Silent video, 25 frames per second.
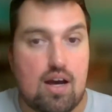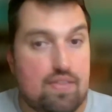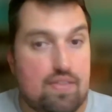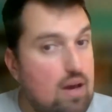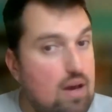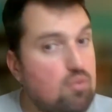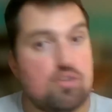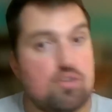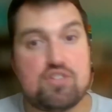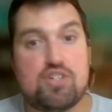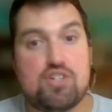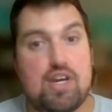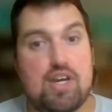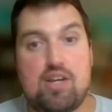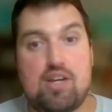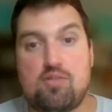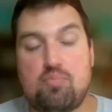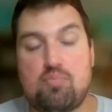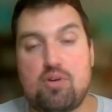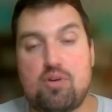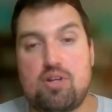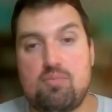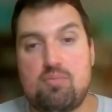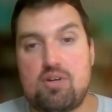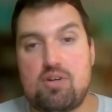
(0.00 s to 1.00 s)
That was
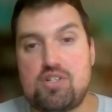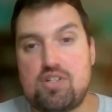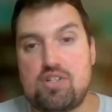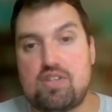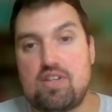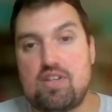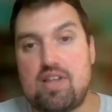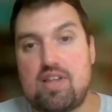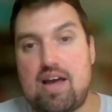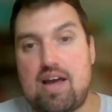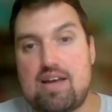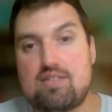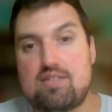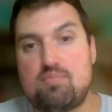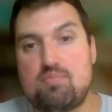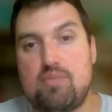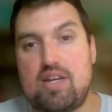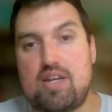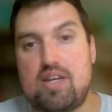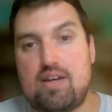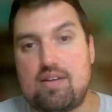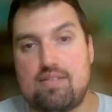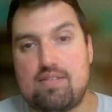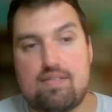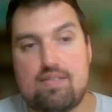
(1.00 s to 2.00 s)
changed pretty much at the last
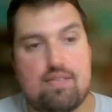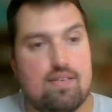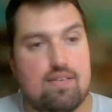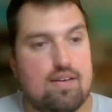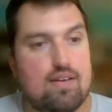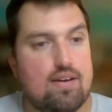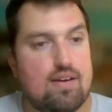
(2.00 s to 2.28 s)
minute.